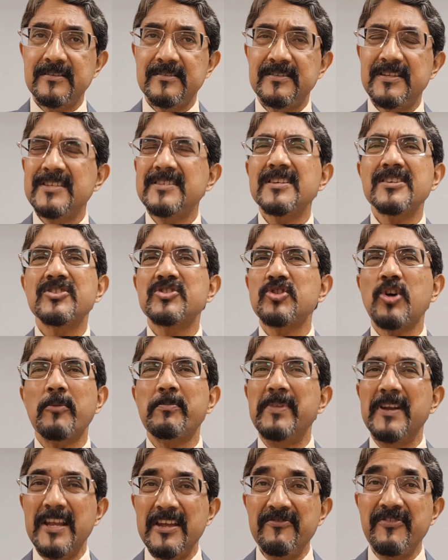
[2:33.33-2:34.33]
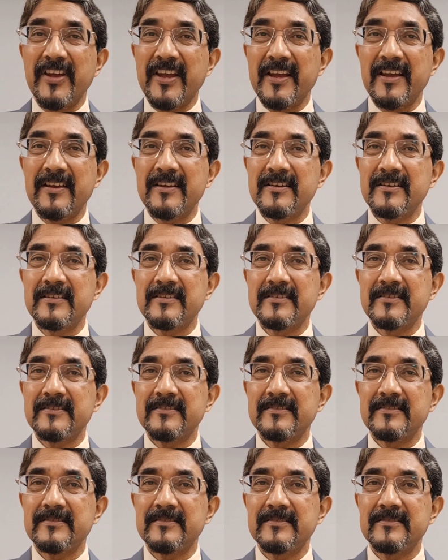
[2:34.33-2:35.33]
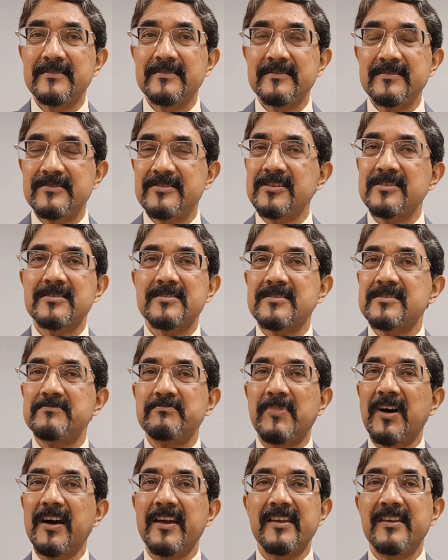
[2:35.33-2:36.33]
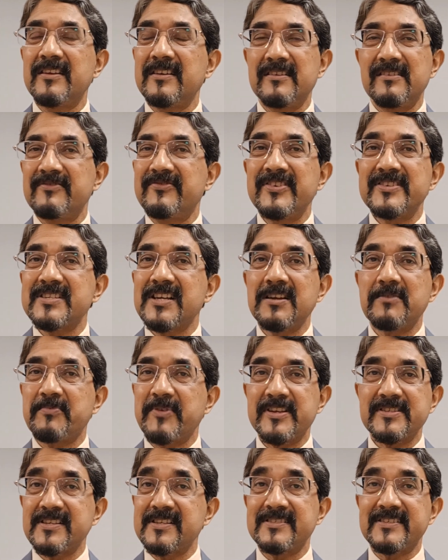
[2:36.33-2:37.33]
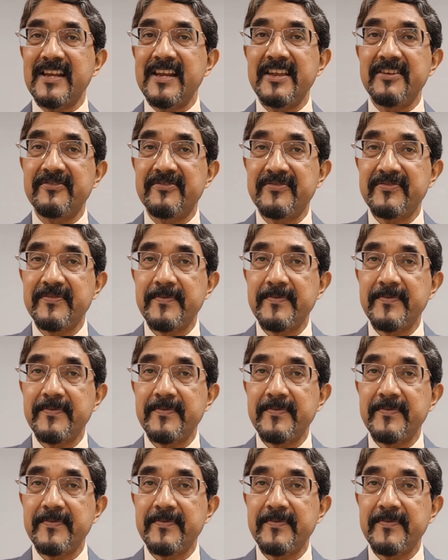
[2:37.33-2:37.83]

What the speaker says: They just stop living. Just by physical presence they live.